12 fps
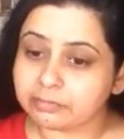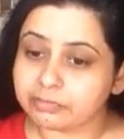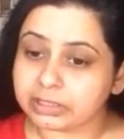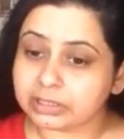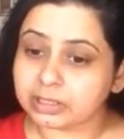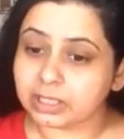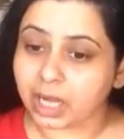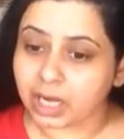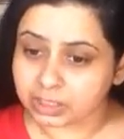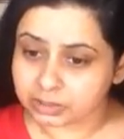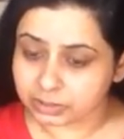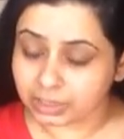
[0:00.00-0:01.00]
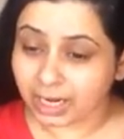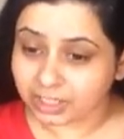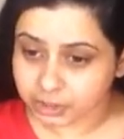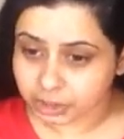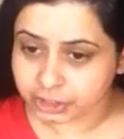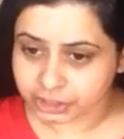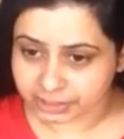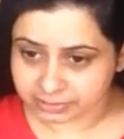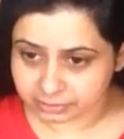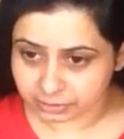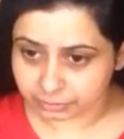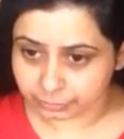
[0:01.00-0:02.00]
with a larger
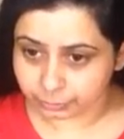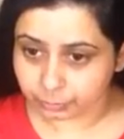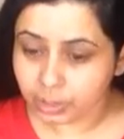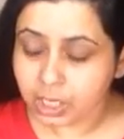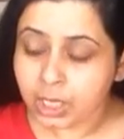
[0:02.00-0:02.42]
gesture, you know.